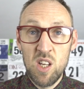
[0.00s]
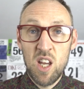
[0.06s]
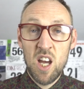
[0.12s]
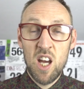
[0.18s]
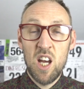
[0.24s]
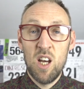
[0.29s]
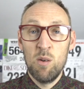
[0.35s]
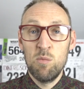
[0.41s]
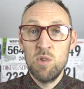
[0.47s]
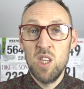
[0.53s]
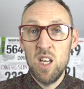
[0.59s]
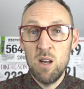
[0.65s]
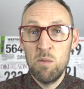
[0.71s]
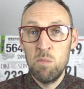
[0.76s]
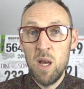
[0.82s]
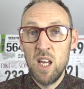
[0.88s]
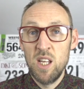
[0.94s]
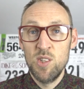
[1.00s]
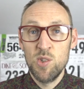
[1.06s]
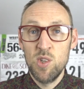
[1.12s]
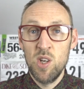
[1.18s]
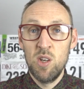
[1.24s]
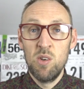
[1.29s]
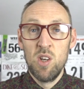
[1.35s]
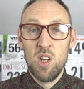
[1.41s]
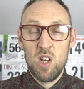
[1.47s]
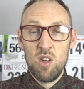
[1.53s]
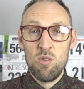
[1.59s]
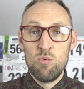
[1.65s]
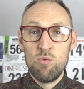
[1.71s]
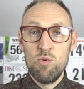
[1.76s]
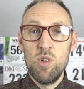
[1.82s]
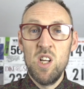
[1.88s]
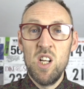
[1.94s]
to get up to that pace. So
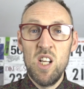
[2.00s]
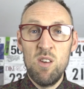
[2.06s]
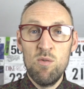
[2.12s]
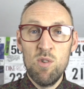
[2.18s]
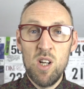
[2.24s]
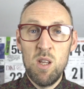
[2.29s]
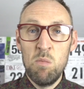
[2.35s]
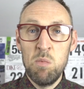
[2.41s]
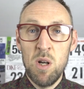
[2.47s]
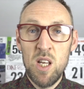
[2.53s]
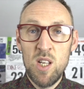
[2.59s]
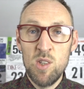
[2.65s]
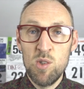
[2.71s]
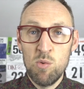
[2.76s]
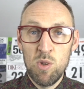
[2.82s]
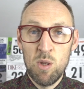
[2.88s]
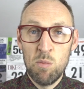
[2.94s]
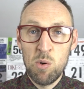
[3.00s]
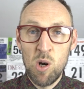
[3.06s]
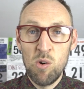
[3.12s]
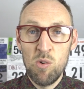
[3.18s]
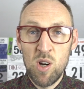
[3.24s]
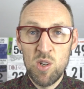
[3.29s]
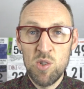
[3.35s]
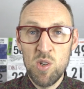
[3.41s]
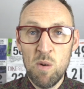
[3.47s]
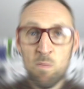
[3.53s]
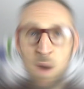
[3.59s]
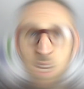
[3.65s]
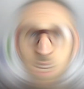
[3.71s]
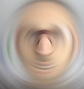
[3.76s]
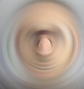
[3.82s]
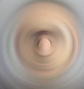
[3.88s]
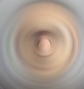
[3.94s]
really, really pleased with the progress I'm
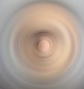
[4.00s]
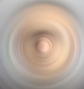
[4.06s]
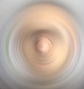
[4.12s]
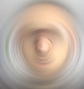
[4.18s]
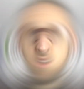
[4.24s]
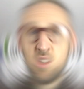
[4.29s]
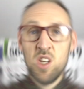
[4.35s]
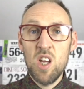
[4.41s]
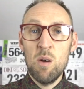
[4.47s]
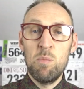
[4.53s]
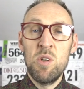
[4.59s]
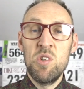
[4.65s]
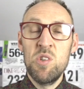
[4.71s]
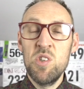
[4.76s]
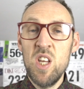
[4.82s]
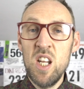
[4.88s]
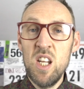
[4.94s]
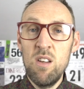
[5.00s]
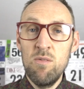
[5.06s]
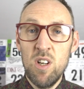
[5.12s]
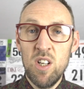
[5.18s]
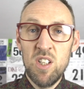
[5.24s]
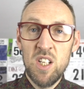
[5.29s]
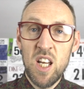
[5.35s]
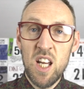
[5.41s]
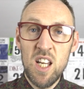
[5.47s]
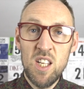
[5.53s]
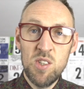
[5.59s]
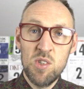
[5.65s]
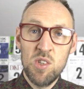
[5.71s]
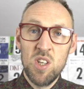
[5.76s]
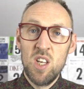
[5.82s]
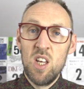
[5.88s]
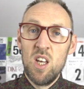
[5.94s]
making. So there's a couple of steady run
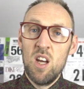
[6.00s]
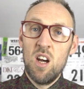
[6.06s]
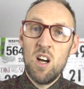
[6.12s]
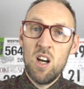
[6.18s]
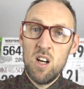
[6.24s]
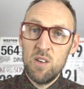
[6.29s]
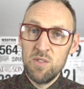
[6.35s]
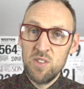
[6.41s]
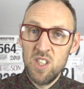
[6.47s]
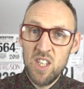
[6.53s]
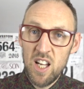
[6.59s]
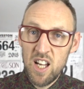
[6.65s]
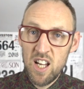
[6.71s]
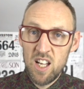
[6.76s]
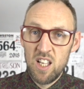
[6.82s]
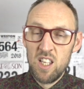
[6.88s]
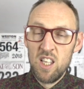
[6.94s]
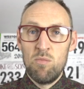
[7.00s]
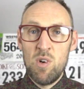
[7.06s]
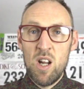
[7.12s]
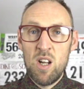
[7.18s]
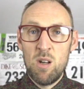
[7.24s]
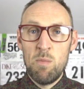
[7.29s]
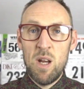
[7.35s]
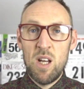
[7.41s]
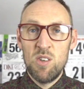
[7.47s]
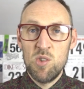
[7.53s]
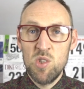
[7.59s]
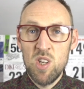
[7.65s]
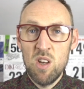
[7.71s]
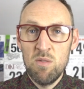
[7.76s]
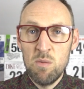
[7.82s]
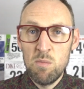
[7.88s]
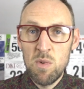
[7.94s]
days after that, around about
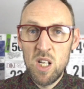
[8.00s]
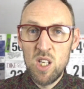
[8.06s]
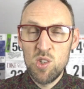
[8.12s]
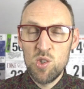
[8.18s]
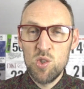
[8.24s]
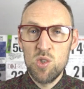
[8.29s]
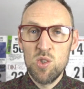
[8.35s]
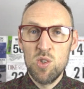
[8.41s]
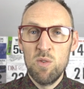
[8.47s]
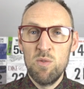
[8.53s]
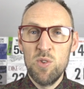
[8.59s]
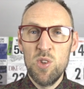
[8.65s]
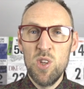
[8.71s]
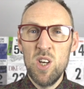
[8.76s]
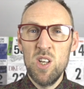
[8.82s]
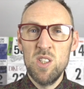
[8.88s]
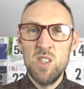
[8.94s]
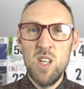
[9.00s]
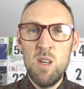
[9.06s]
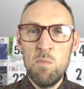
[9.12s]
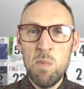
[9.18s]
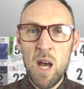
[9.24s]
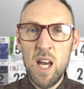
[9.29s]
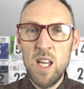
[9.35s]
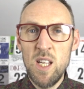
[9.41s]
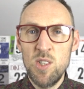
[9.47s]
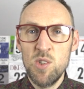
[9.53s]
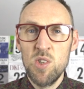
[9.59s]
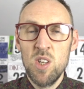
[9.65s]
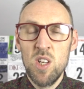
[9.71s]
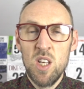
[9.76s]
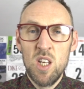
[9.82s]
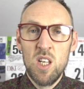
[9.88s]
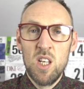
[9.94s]
7 minutes 30
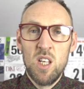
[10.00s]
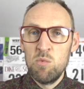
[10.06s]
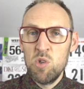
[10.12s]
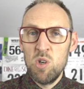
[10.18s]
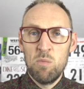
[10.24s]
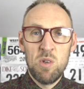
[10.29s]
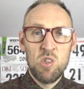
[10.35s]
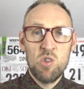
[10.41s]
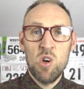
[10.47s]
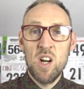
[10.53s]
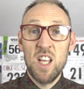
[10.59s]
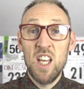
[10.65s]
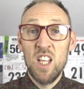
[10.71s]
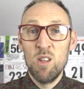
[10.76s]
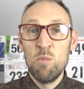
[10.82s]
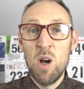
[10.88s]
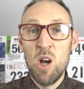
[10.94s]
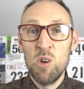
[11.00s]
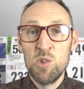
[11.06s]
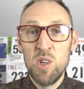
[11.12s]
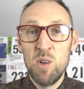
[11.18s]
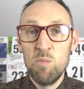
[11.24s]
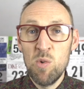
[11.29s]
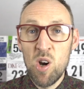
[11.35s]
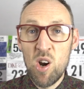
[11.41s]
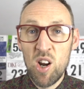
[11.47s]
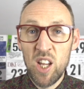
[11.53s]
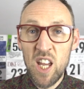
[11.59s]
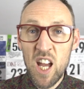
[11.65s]
pace. So I've been trying to get the miles in where I